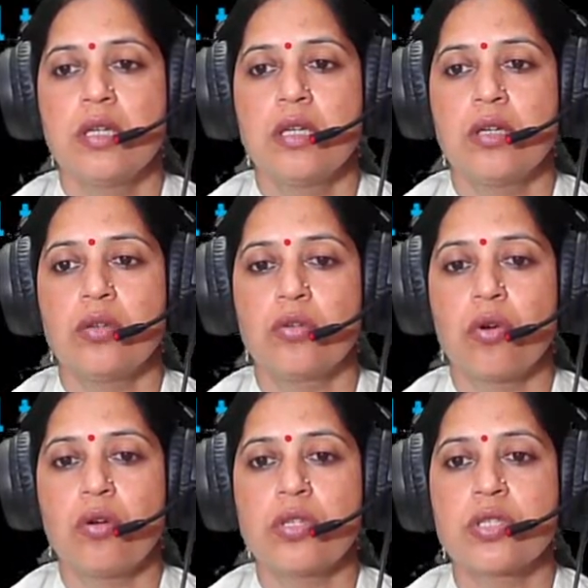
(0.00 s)

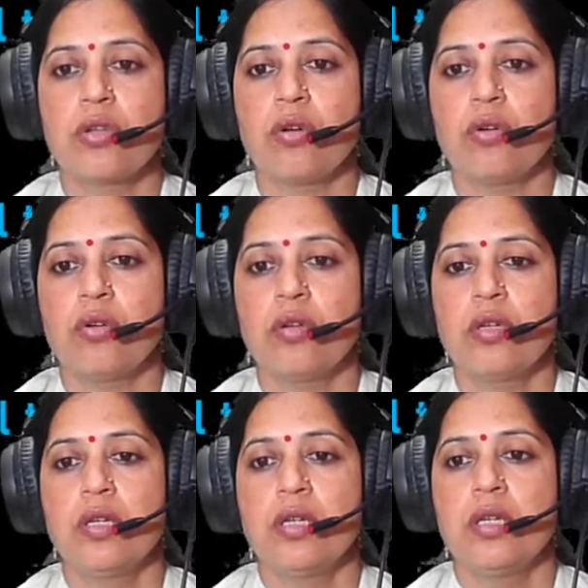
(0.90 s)
Raoult's law,
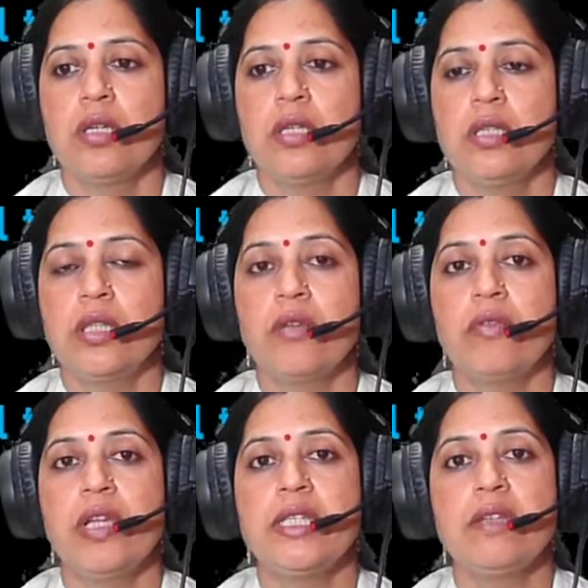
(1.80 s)
the
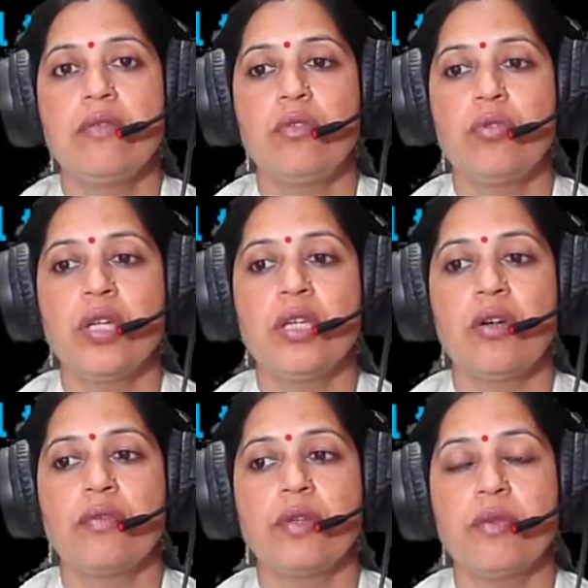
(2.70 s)
relative lowering
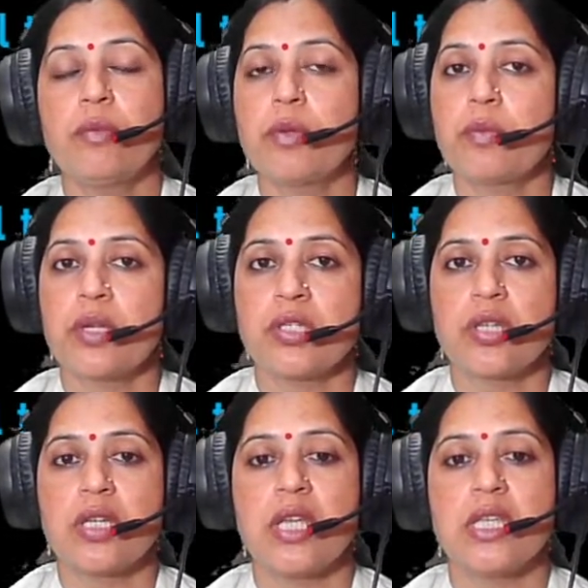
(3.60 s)
of the vapor
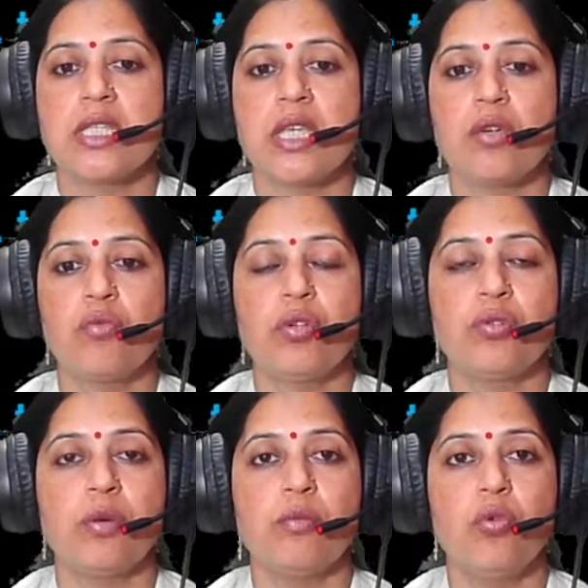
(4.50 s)
pressure is equal to
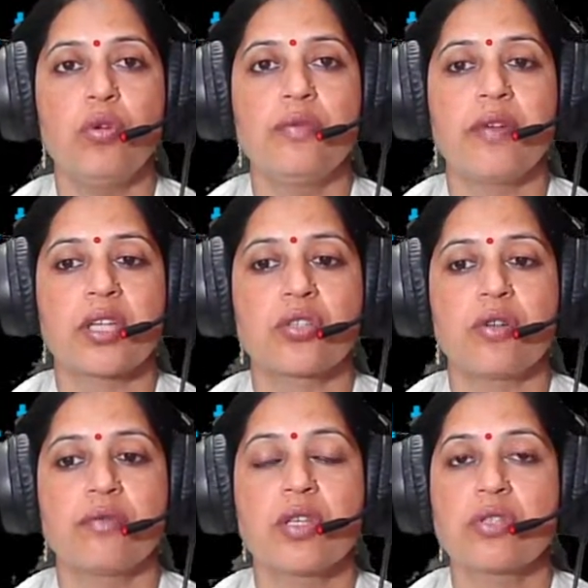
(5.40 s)
the mole fraction
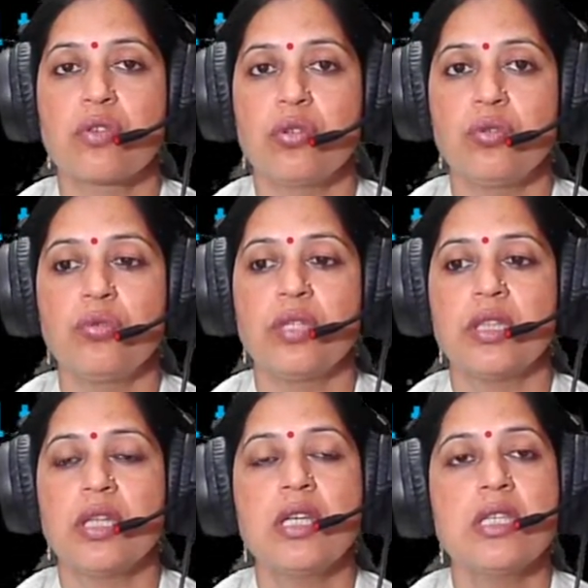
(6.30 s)
of the solute
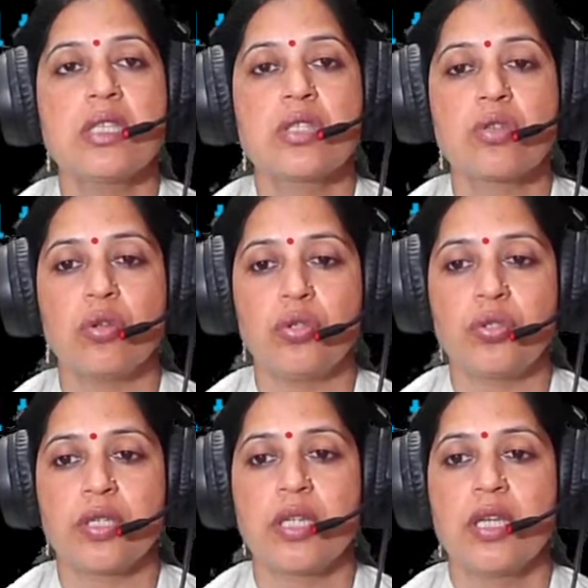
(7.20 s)
in the
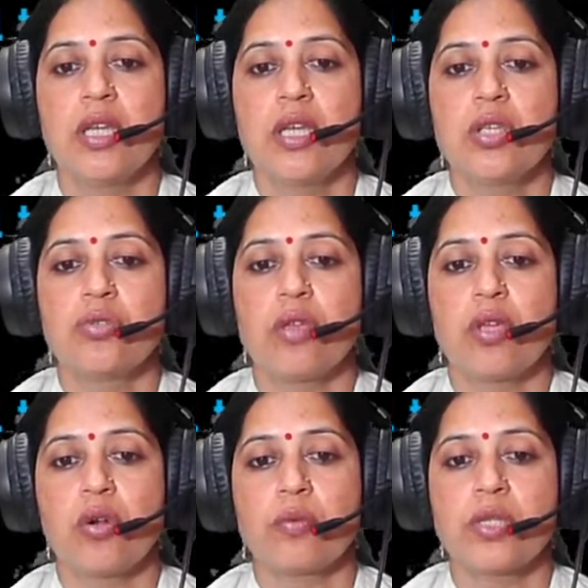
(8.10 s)
solution. So
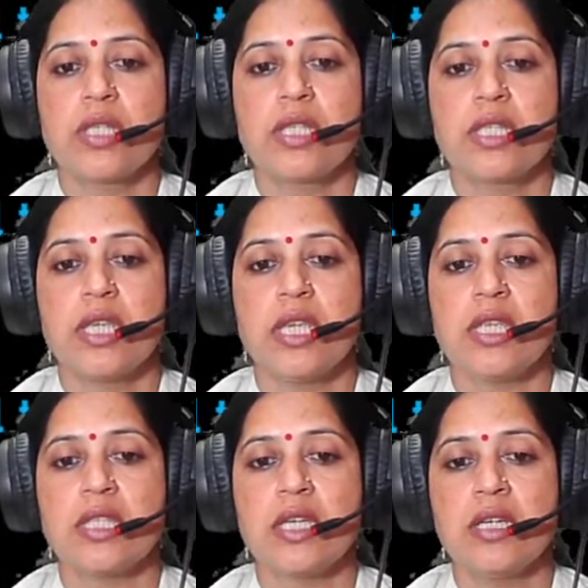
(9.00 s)
here option C
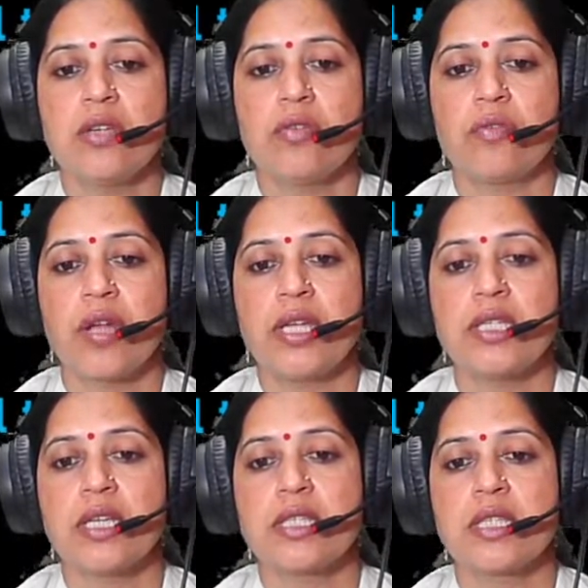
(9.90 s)
is the
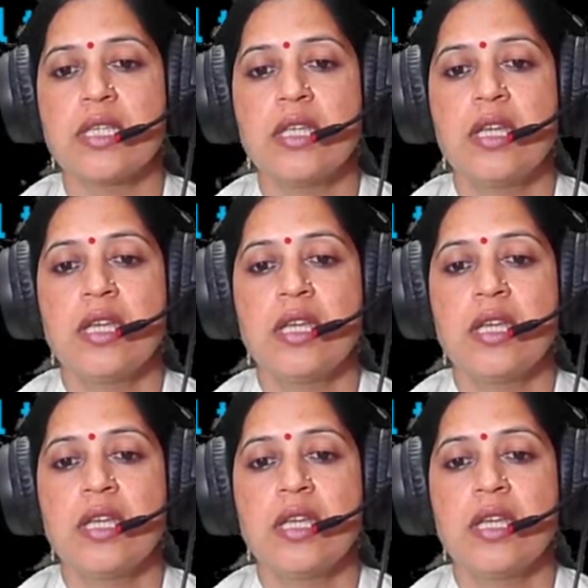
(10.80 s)
right answer.